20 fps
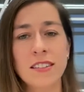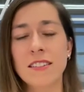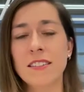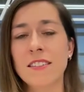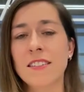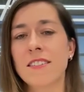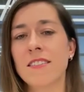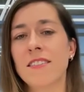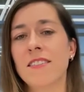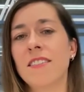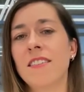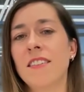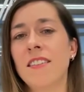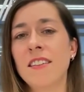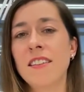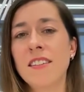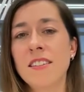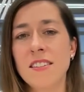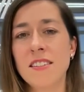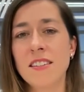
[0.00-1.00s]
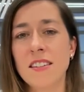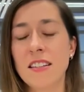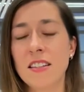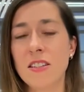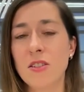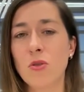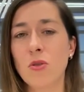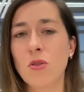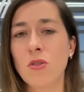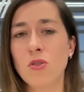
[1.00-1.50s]
and this
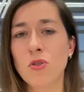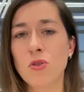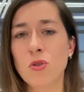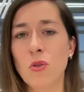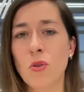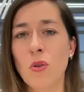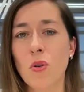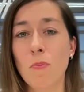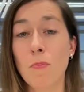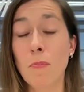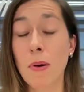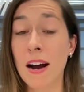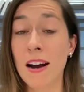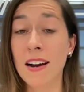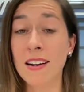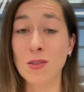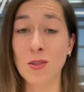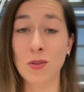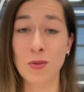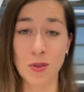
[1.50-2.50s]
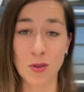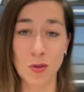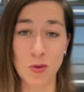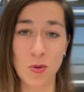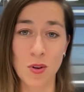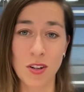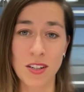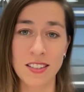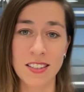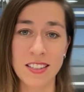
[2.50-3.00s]
is also part of the
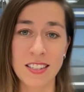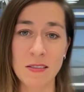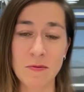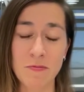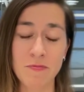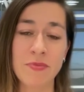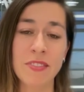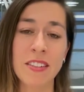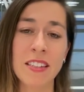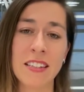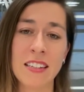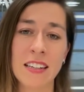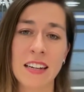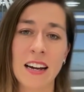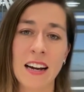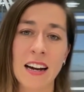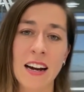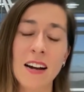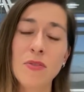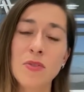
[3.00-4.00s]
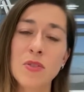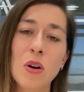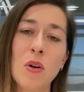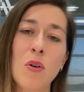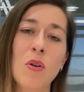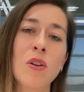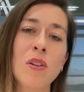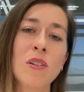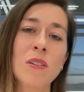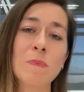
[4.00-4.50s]
quality. After
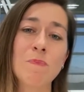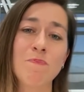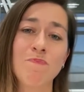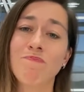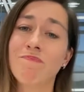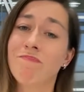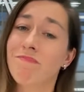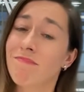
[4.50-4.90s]
all,